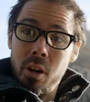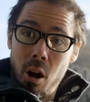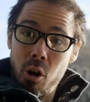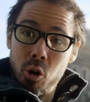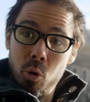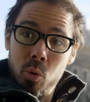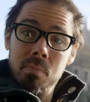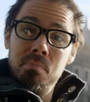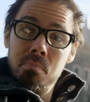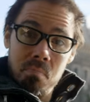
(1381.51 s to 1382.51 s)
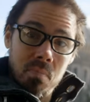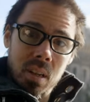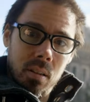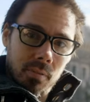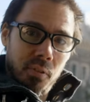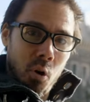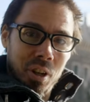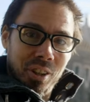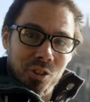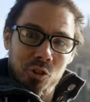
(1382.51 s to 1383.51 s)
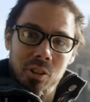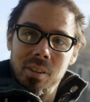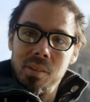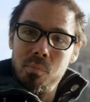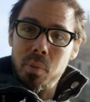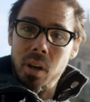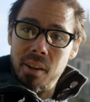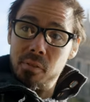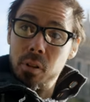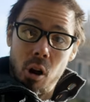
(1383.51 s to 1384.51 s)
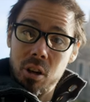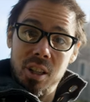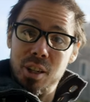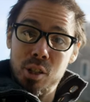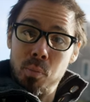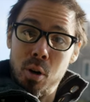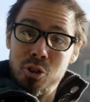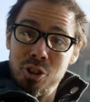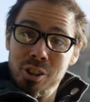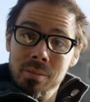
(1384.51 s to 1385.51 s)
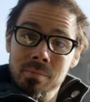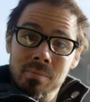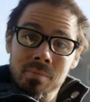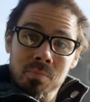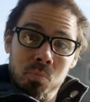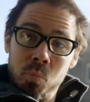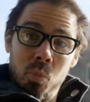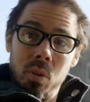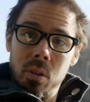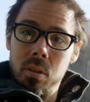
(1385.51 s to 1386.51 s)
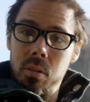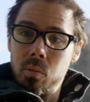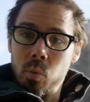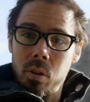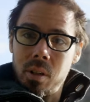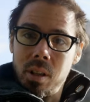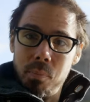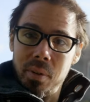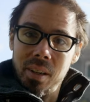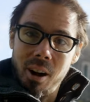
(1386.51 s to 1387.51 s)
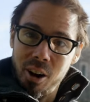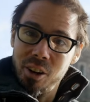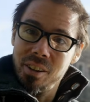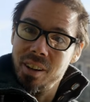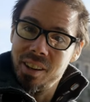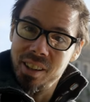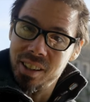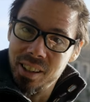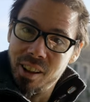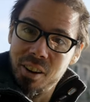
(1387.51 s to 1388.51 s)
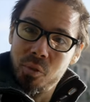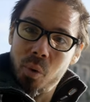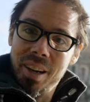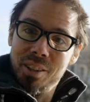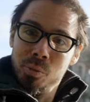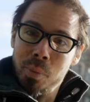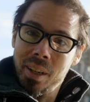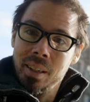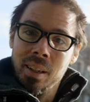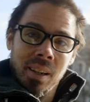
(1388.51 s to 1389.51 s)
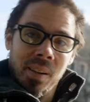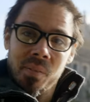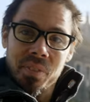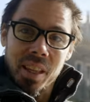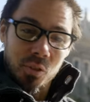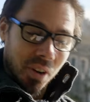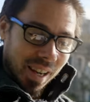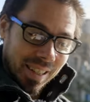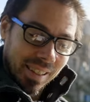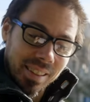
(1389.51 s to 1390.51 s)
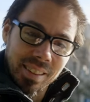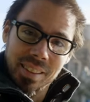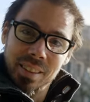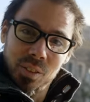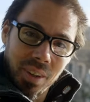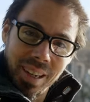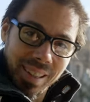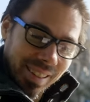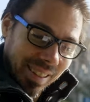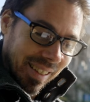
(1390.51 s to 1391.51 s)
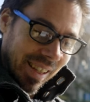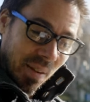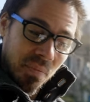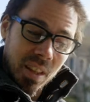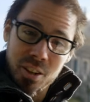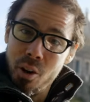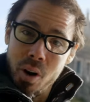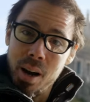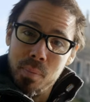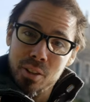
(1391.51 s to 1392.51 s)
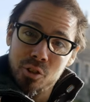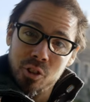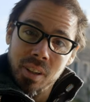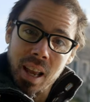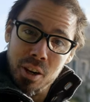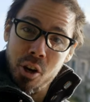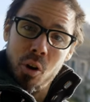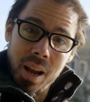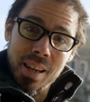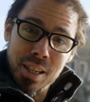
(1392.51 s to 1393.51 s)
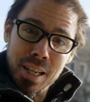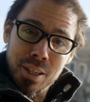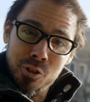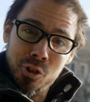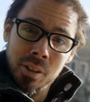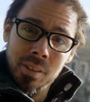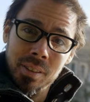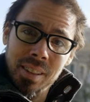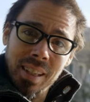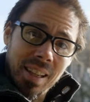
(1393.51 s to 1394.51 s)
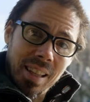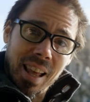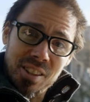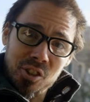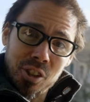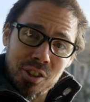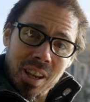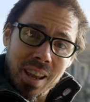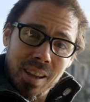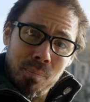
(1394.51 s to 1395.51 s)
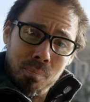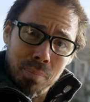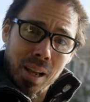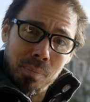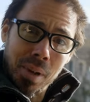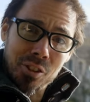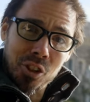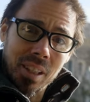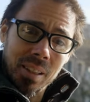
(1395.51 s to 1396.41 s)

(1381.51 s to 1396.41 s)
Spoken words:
in auto focus, but I've locked the exposure. We're clipping hard in a lot of ways, but that's fine. It's fine. No IBIS and no NDs in that 6K Blackmagic.